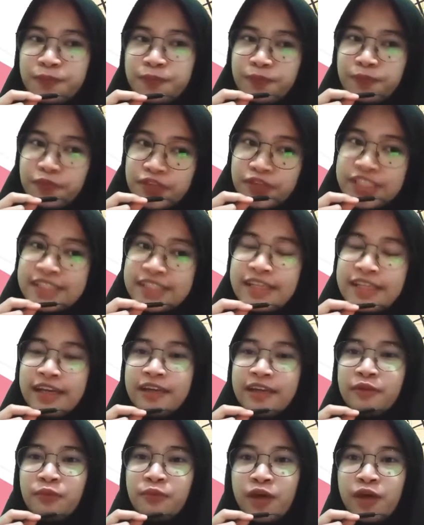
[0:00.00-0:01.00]

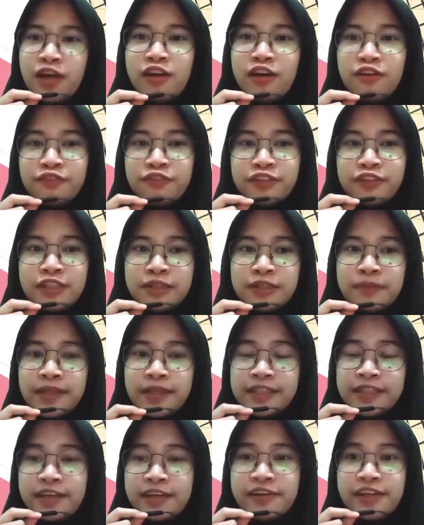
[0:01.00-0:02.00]
present one of the
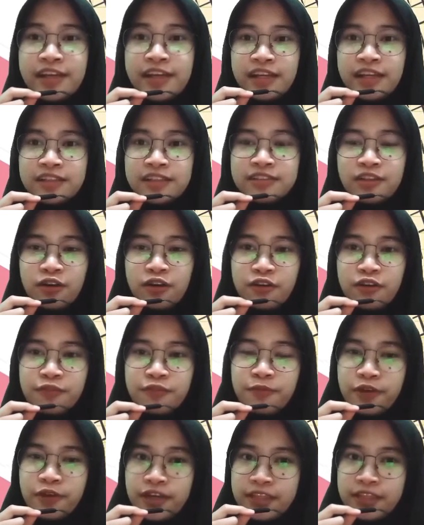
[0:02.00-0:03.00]
materials of
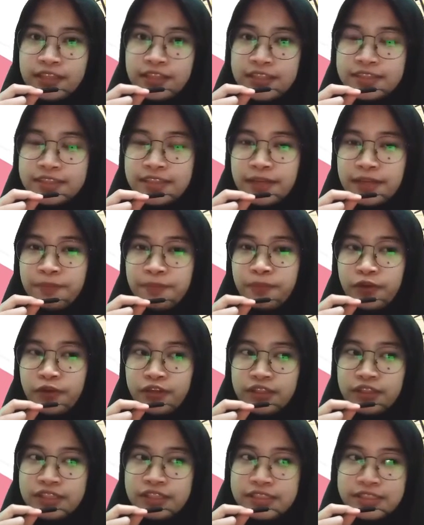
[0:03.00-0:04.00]
phonetics and
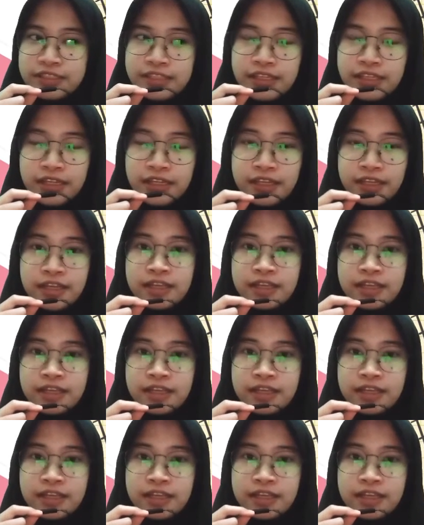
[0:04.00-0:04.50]
phonology.